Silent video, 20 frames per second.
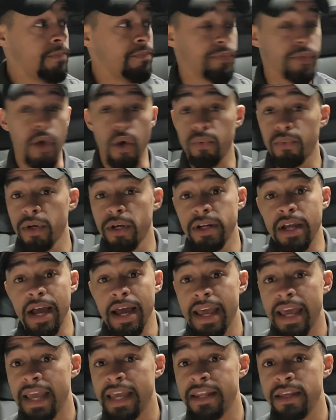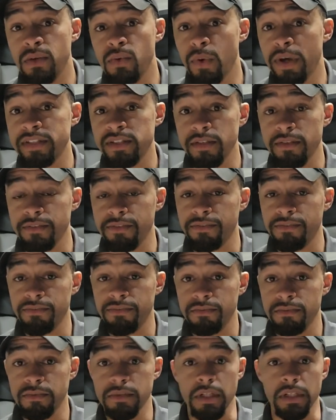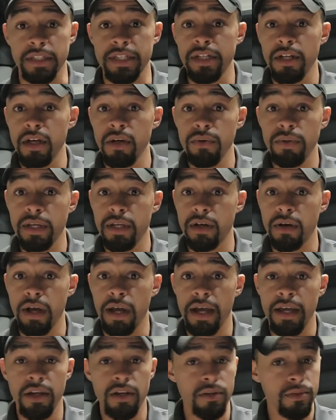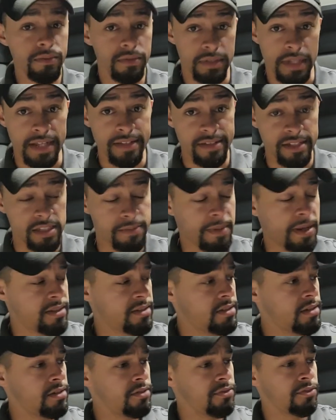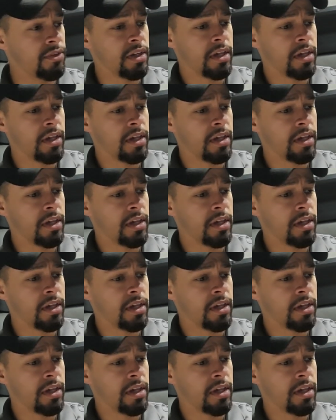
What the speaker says: Don't run I-80 west of Toledo in Ohio, that's expensive.